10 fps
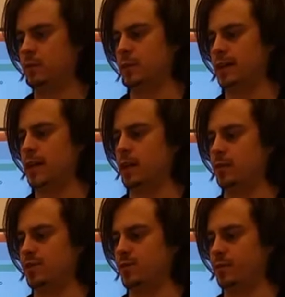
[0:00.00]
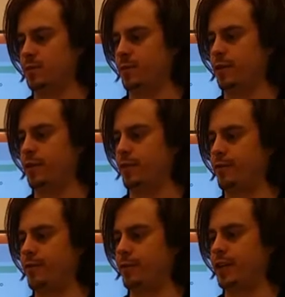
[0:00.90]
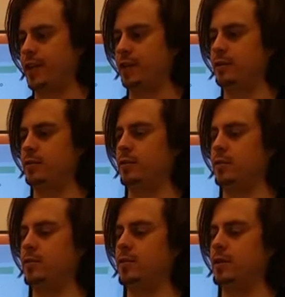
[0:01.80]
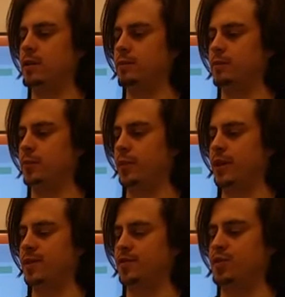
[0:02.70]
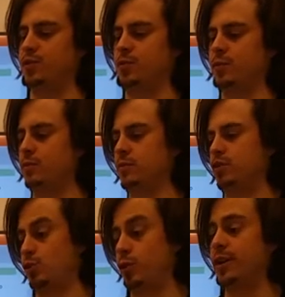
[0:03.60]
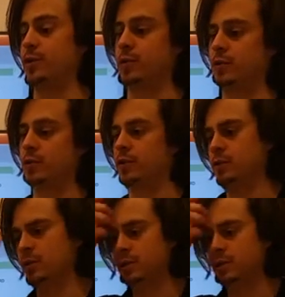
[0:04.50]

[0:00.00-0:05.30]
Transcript: One cow is worth 130 grains of Troy gold